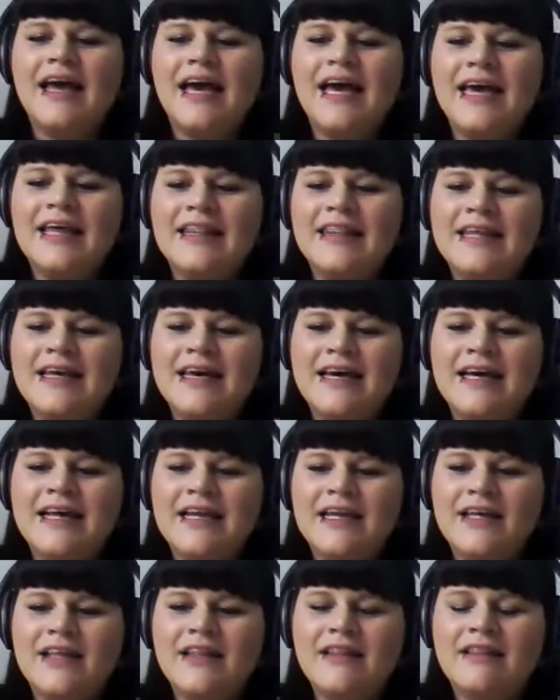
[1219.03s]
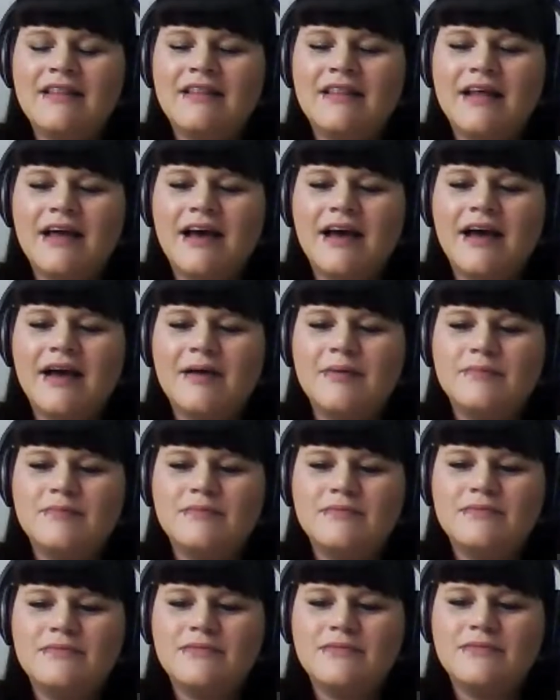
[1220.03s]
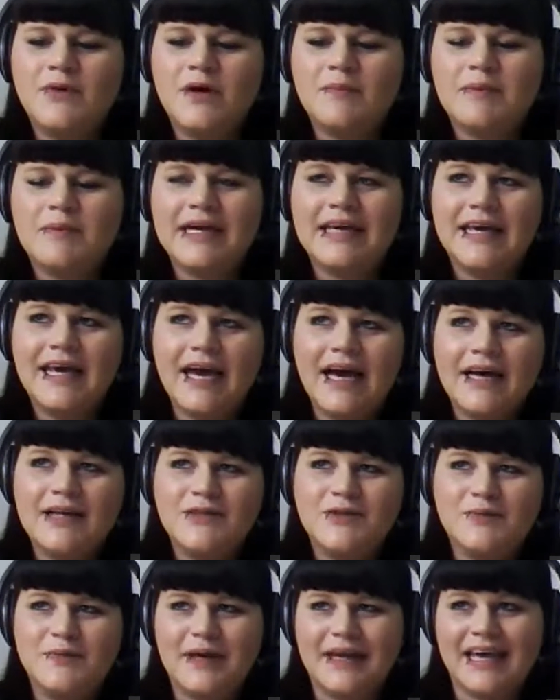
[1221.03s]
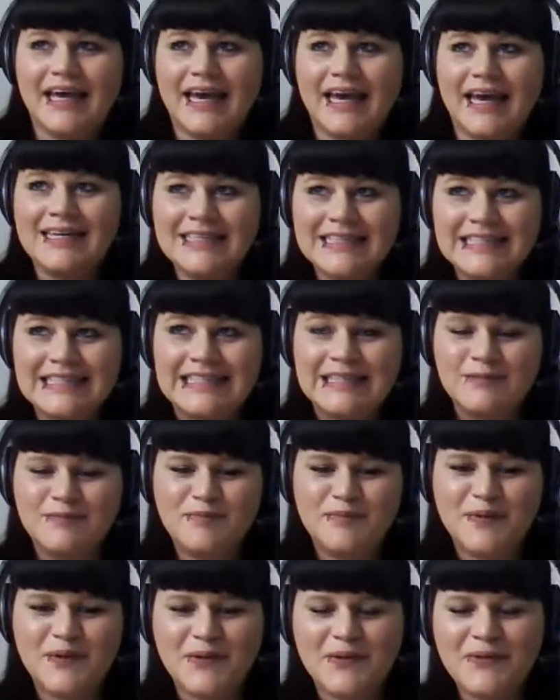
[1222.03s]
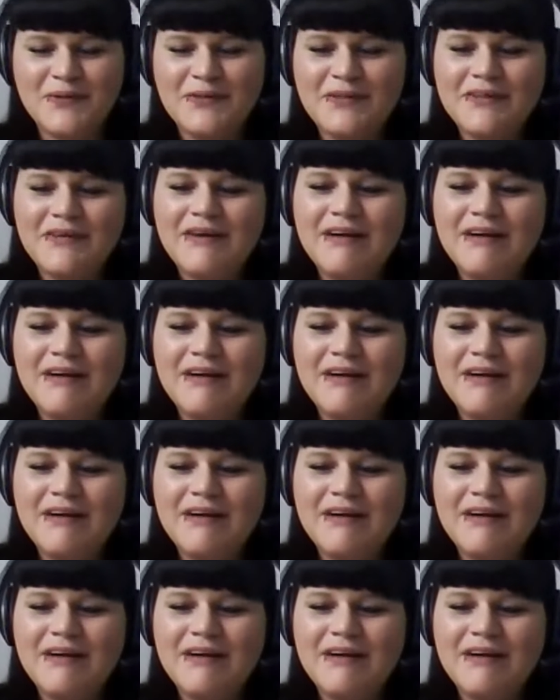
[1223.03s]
And then, well, my cat or my cats, both,